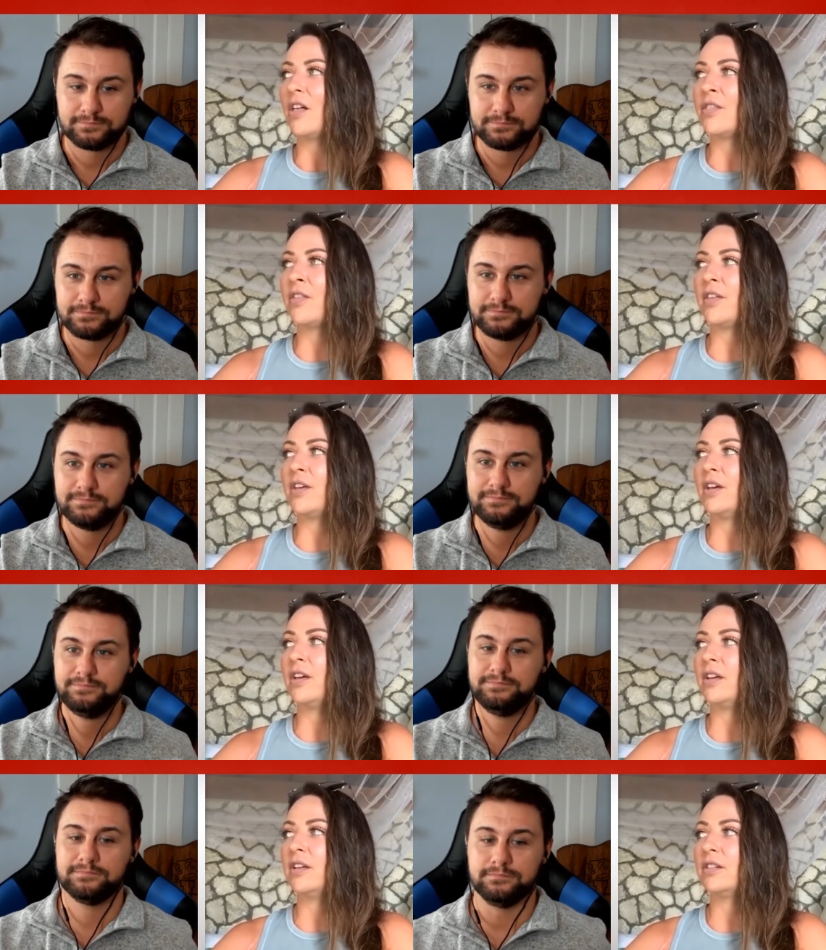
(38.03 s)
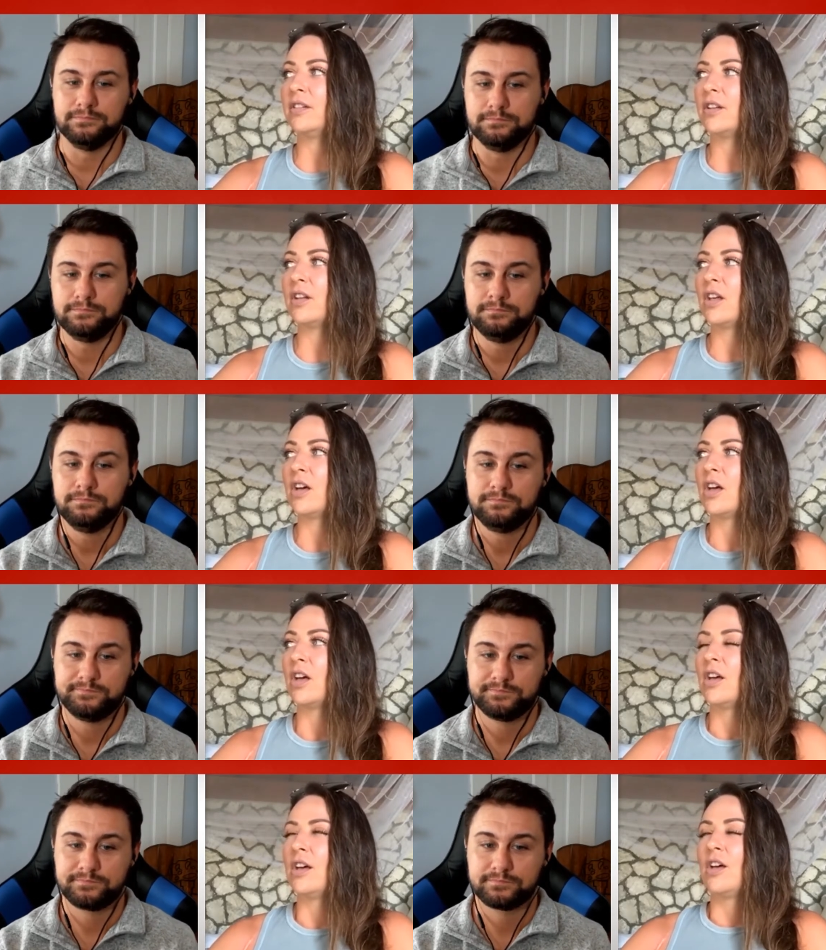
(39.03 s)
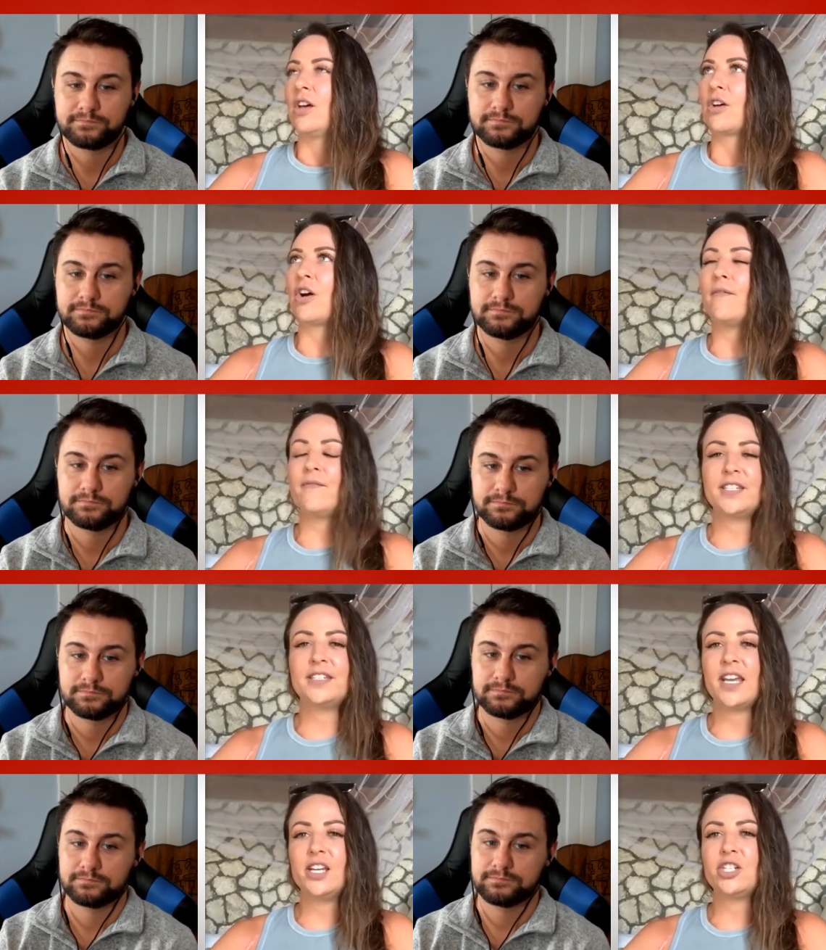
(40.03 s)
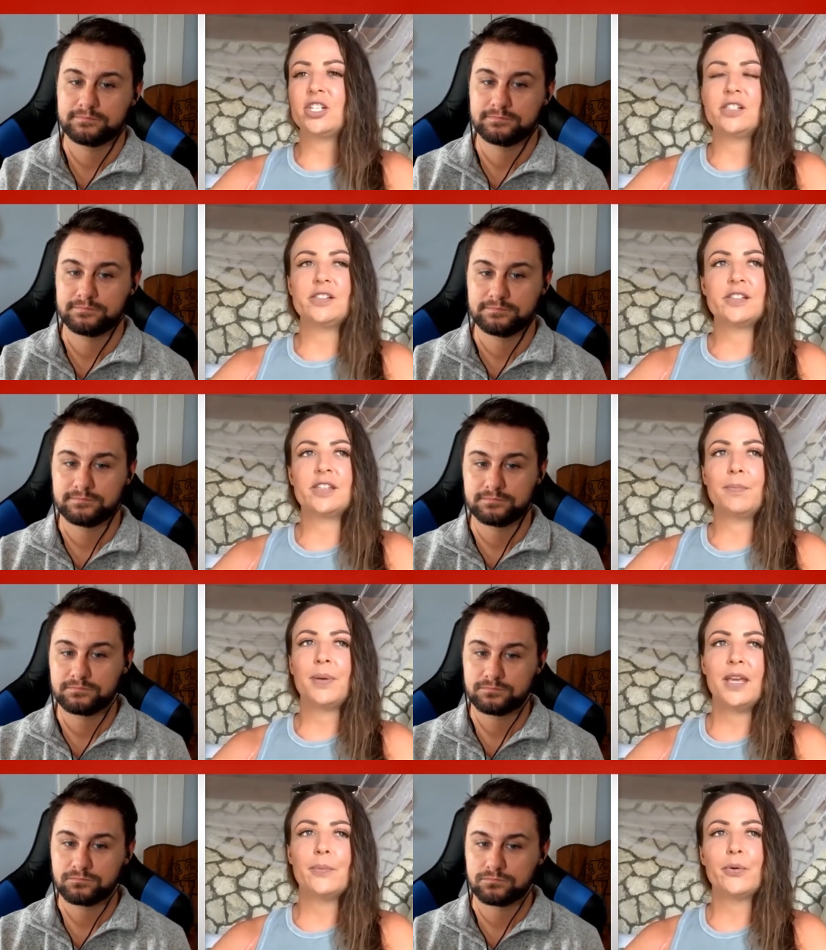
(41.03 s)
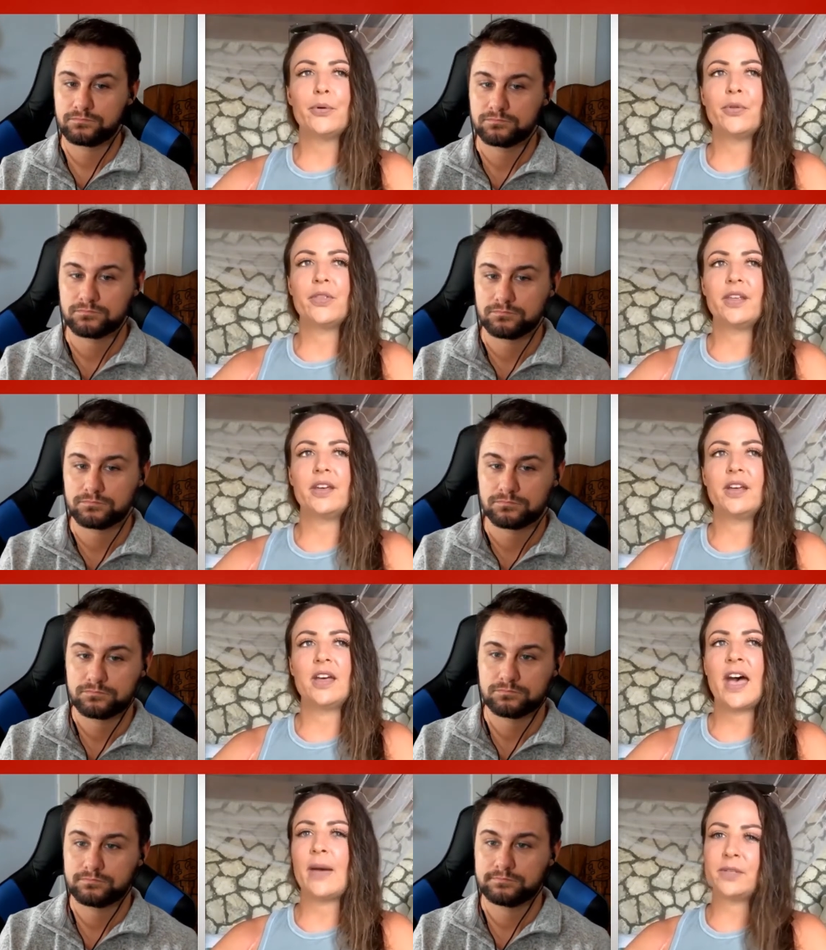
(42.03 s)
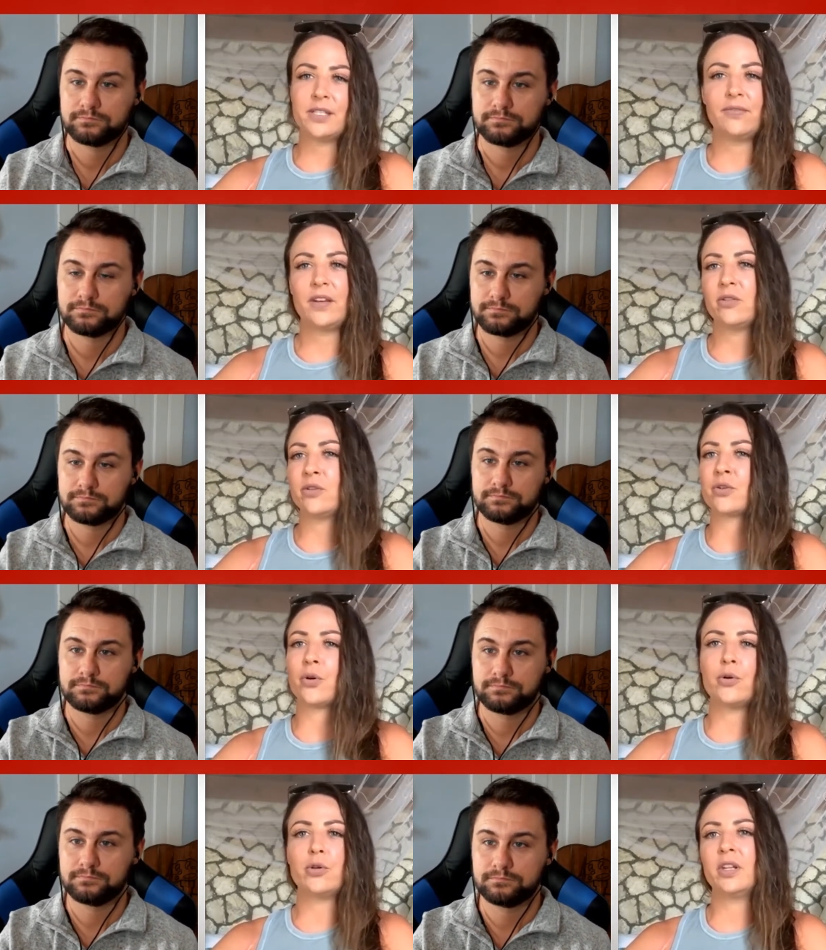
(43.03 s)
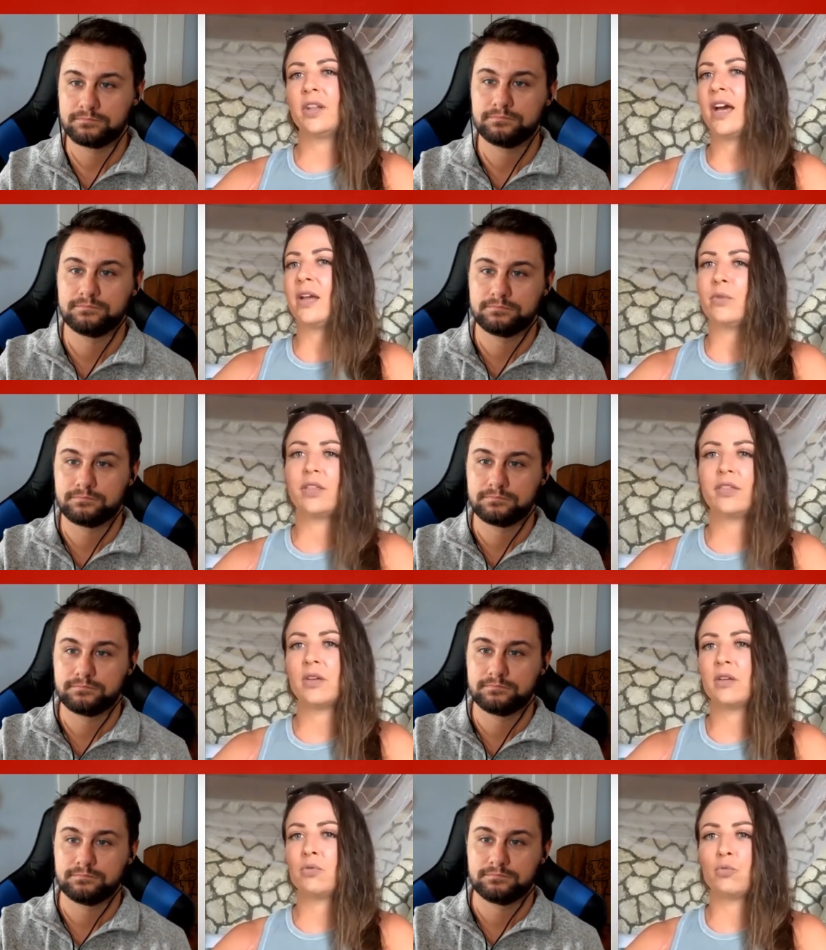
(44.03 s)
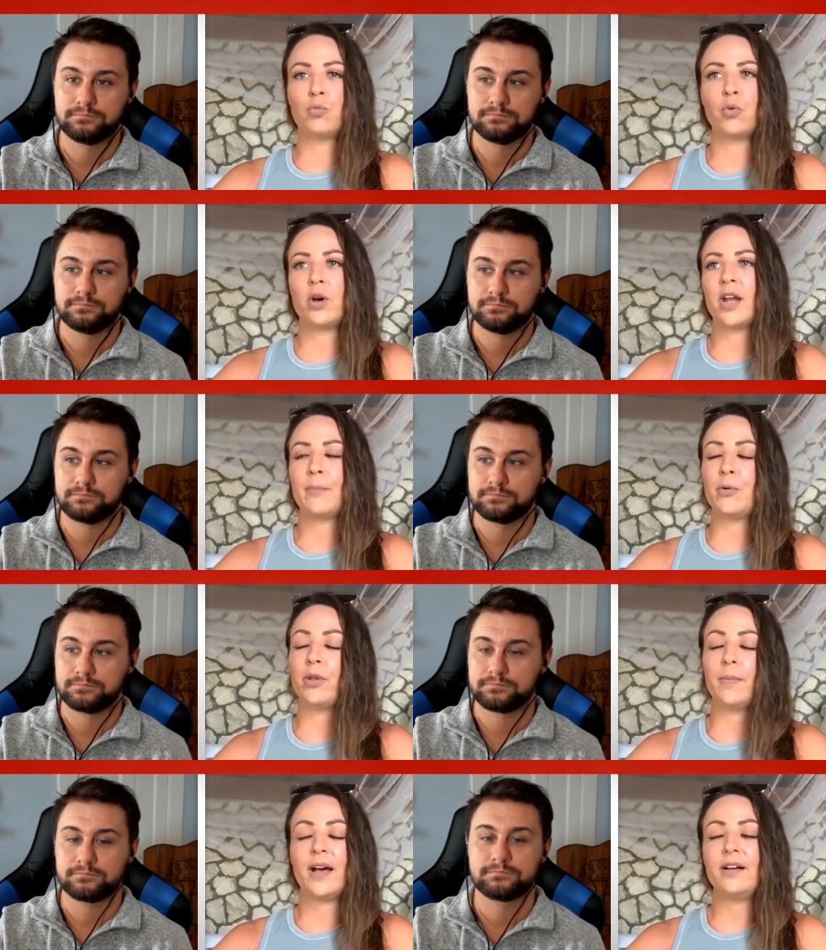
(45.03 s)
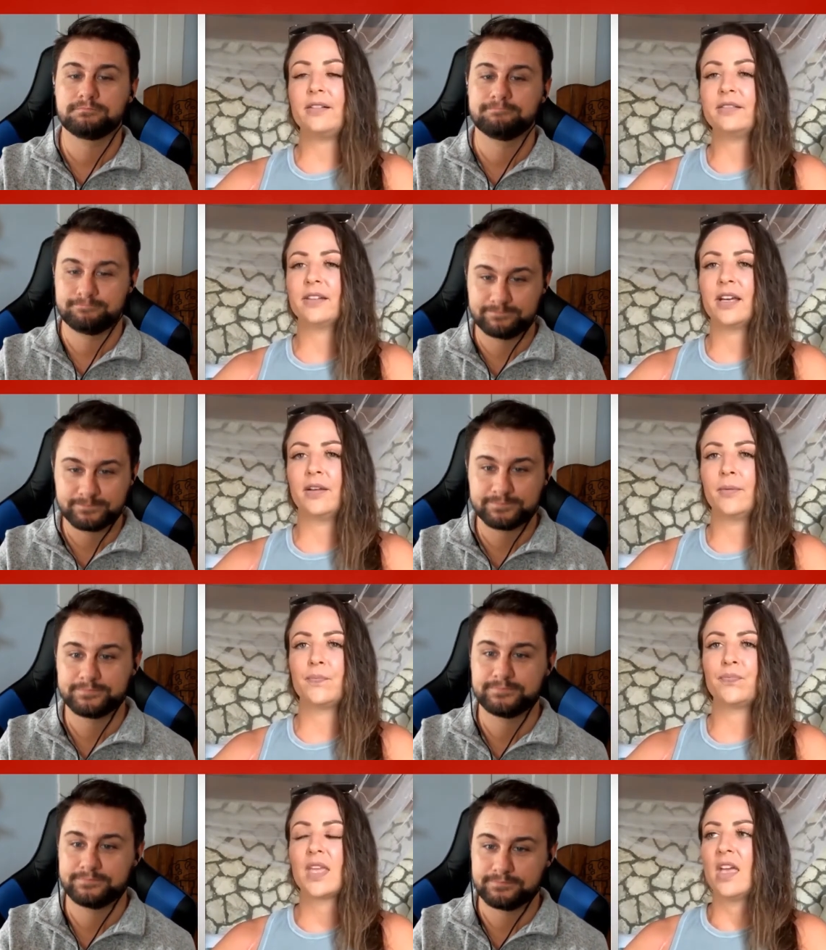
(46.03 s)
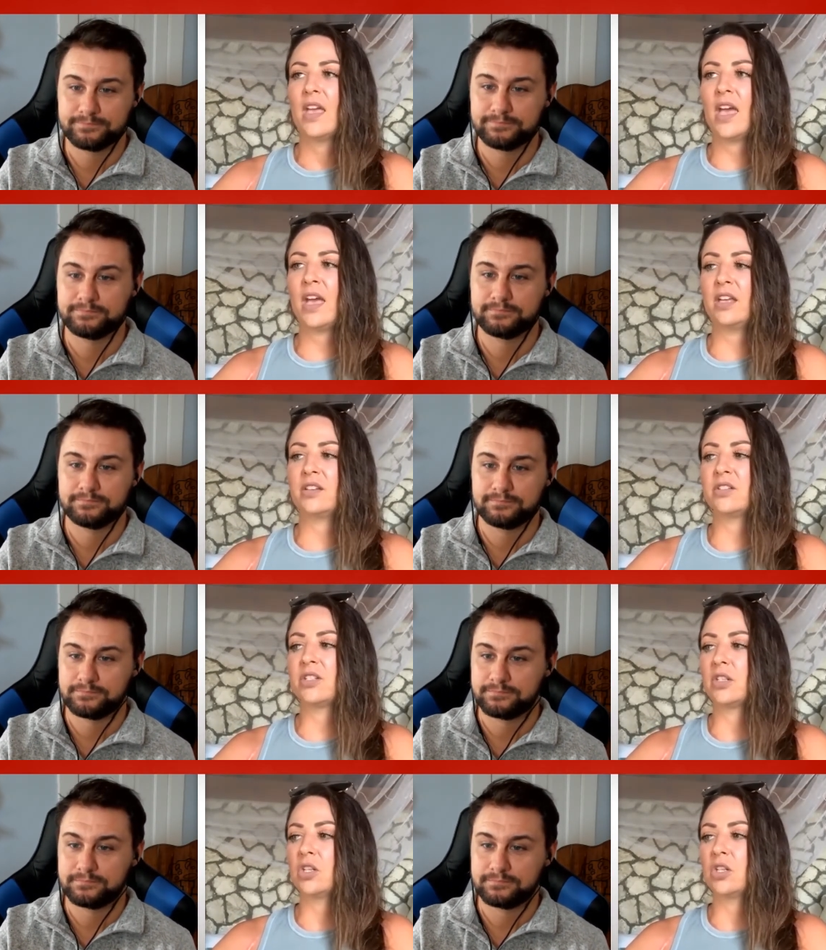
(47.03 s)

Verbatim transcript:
Speaker 1: the conversations, the people, the atmosphere is all in line with what I'm all about. And,